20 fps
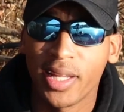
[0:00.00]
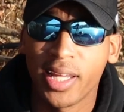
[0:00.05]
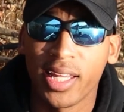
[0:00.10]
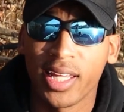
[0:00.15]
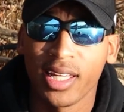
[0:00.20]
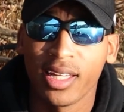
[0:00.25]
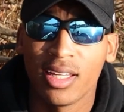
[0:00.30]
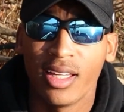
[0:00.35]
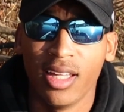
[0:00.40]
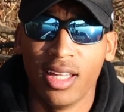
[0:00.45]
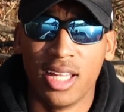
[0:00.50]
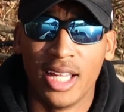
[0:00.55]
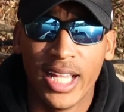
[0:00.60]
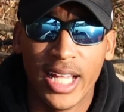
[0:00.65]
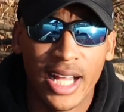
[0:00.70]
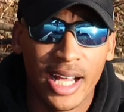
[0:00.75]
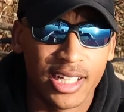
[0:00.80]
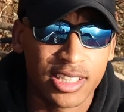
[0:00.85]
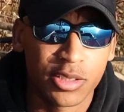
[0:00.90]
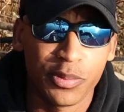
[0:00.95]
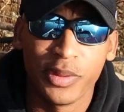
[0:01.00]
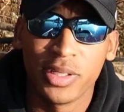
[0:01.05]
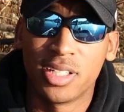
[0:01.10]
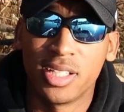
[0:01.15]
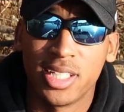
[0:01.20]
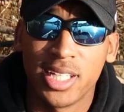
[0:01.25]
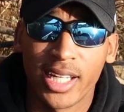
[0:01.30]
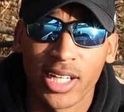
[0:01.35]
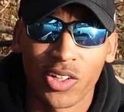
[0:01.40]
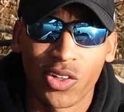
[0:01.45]
day should be a
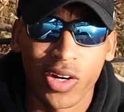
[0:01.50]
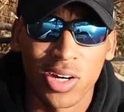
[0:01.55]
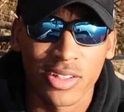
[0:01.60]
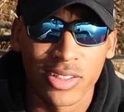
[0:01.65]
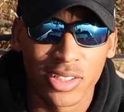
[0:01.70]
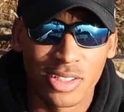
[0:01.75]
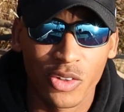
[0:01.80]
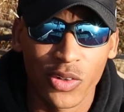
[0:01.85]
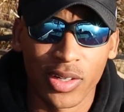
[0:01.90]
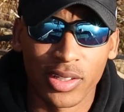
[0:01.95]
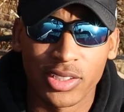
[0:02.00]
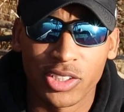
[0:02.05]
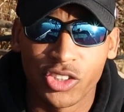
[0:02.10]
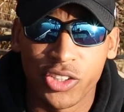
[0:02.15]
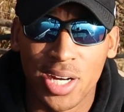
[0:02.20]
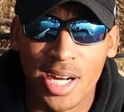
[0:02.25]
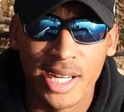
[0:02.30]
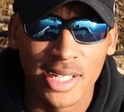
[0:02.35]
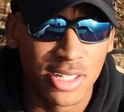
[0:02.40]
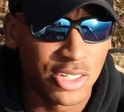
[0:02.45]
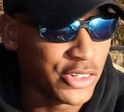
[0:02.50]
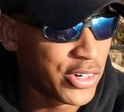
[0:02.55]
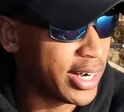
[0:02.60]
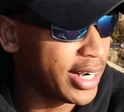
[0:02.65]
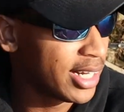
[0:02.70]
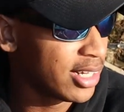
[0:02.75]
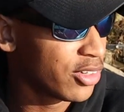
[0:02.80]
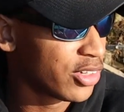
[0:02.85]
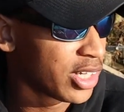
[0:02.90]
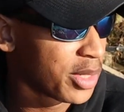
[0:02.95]
good day to go out and try it. Now,
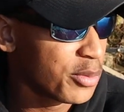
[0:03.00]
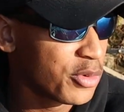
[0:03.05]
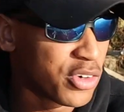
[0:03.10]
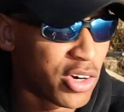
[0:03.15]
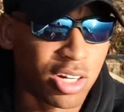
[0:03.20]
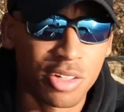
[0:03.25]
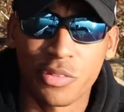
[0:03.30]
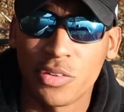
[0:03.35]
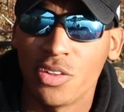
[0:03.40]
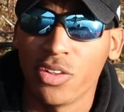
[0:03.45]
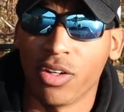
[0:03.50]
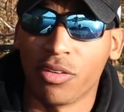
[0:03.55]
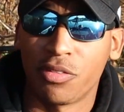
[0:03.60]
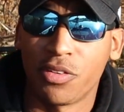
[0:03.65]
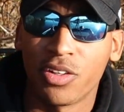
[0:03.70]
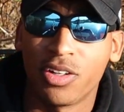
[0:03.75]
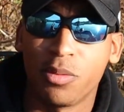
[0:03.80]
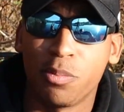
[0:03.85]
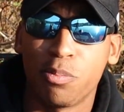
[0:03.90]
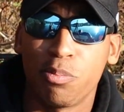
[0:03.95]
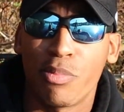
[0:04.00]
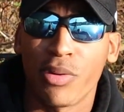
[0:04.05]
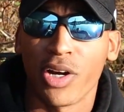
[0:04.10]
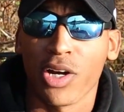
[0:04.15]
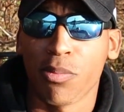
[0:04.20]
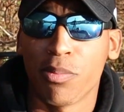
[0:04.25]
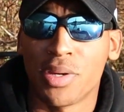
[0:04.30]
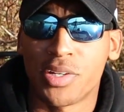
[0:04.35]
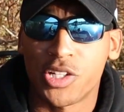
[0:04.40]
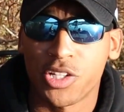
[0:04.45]
granted, don't get me wrong. If you're a
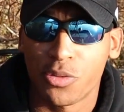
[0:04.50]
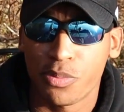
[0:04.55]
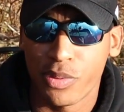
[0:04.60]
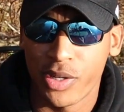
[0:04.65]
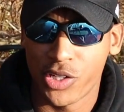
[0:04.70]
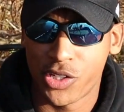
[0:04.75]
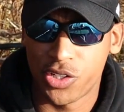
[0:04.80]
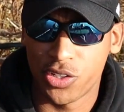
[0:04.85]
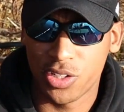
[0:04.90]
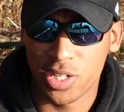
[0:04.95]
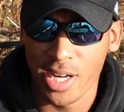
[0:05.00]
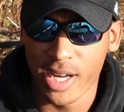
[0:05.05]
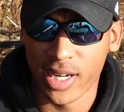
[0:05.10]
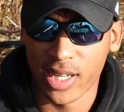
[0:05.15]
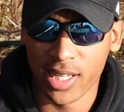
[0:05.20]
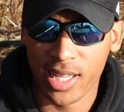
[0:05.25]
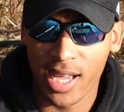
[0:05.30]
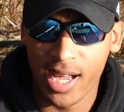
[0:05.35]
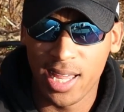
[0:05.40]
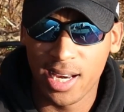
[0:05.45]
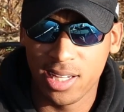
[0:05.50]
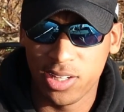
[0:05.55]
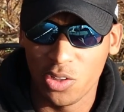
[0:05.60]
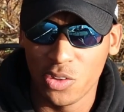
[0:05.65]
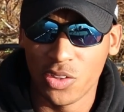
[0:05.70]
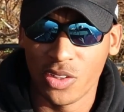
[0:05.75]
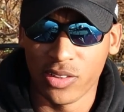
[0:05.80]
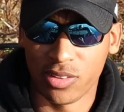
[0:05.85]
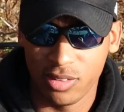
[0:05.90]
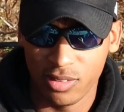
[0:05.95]
barometric pressure kind of guy if
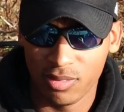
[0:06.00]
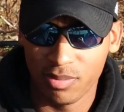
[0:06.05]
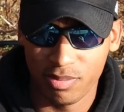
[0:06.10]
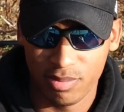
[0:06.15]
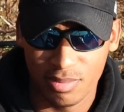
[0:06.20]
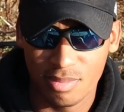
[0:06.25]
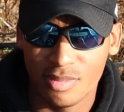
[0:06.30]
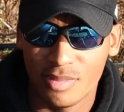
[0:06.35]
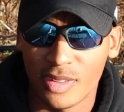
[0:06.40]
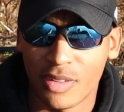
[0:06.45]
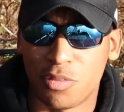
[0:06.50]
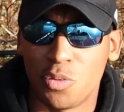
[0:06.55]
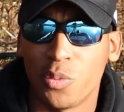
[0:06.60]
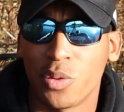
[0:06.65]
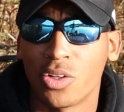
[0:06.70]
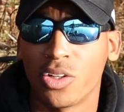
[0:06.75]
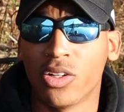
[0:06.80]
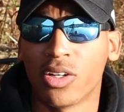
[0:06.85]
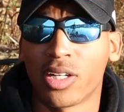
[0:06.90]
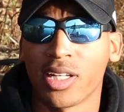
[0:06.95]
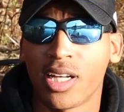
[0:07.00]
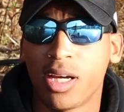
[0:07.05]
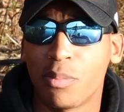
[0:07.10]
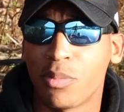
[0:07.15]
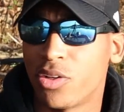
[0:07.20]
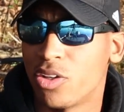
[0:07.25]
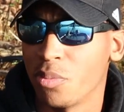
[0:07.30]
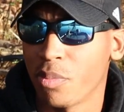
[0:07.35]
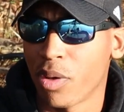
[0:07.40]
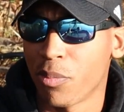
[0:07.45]
you want to go look it up,
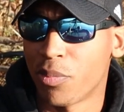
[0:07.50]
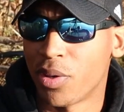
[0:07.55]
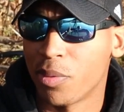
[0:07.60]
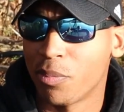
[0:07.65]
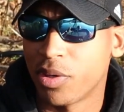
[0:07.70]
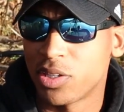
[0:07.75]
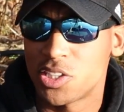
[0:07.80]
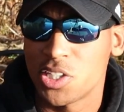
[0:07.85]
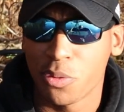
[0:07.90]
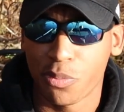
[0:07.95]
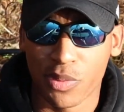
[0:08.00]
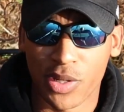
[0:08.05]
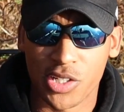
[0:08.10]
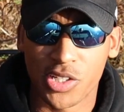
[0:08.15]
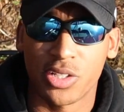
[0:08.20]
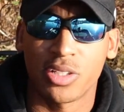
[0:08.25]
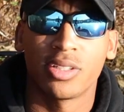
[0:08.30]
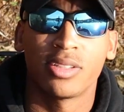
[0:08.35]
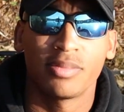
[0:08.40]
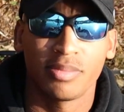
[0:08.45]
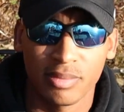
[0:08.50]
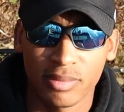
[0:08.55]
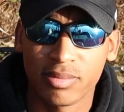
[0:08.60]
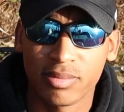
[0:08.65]
you know about barometric pressure.